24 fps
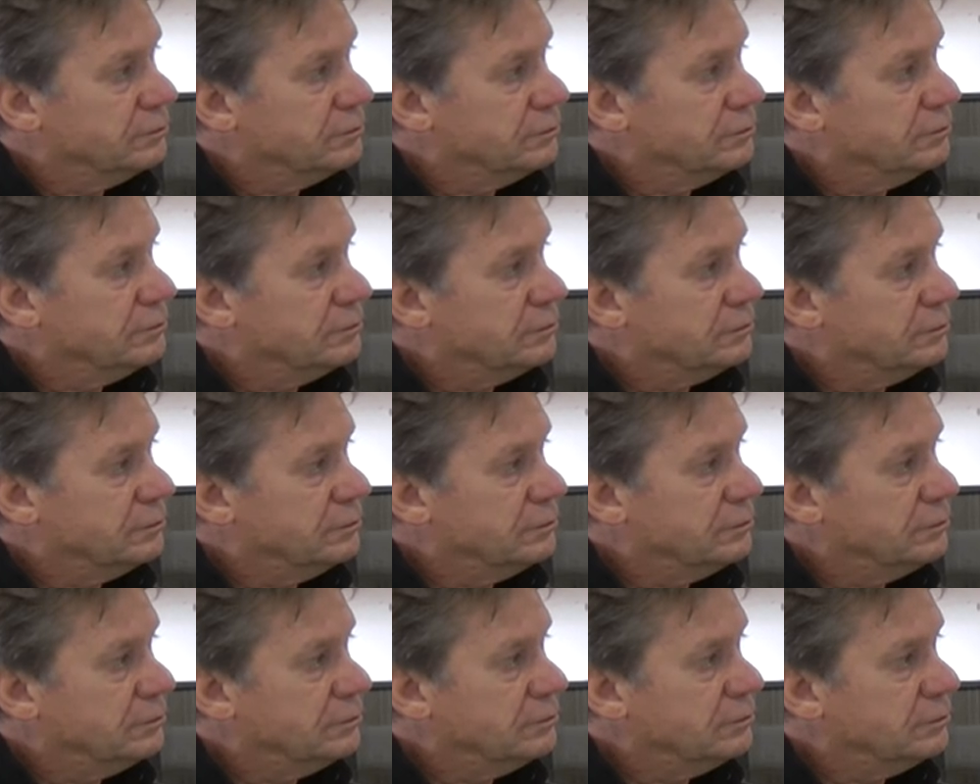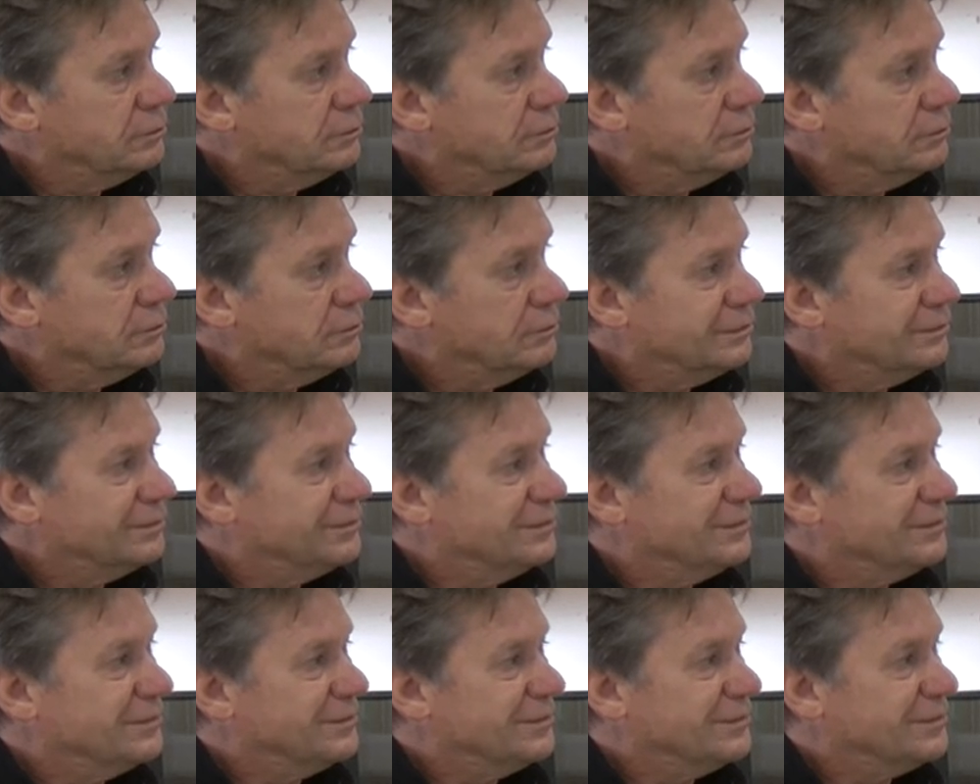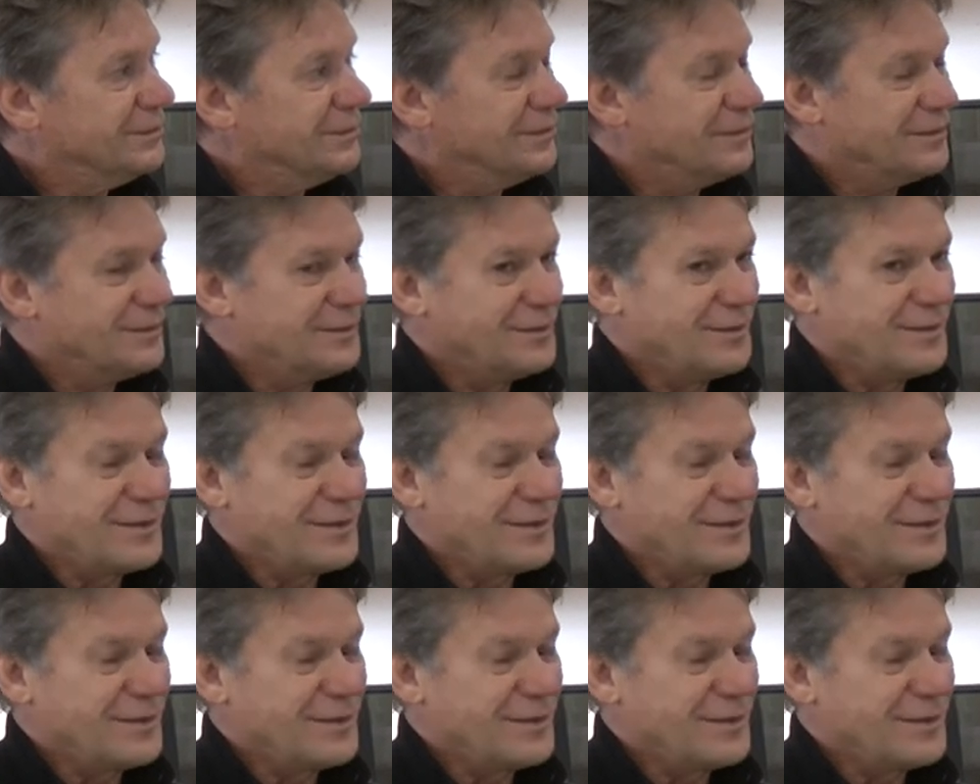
This person isn't speaking.